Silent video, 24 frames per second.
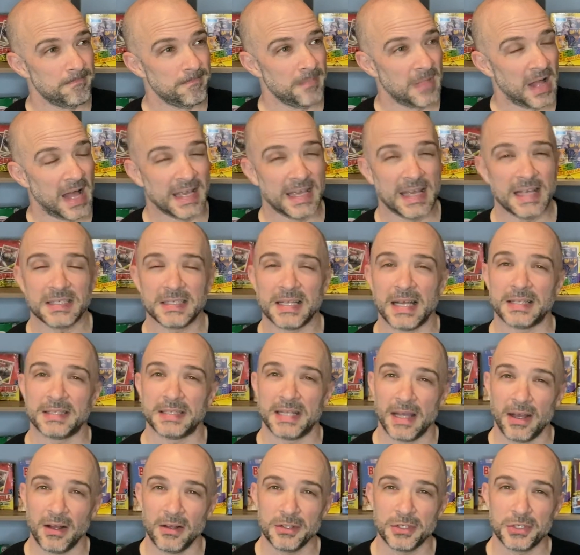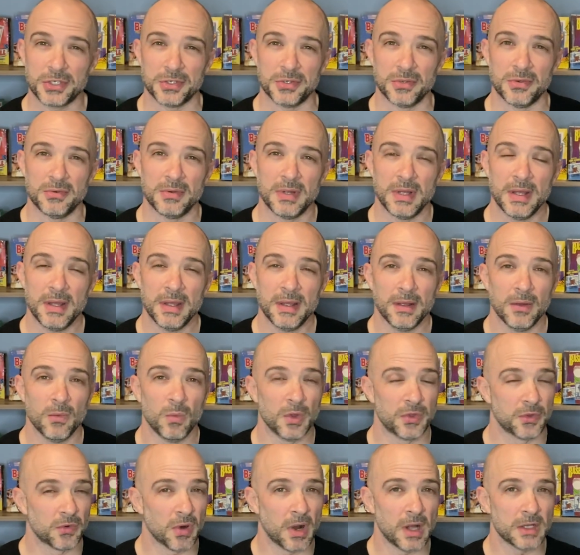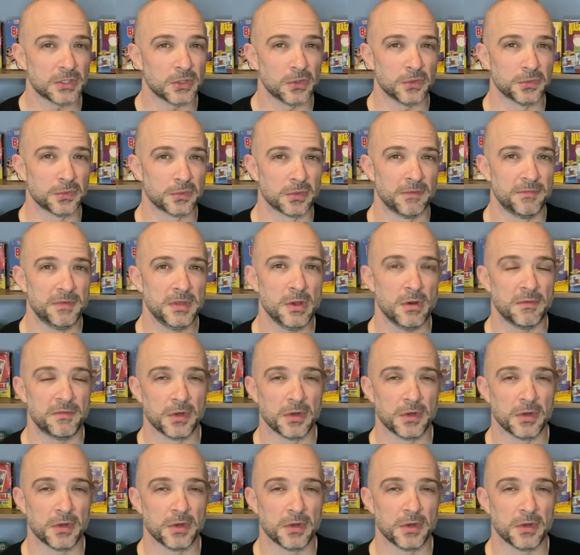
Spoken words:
I guess that tells you, with Crossholder Review,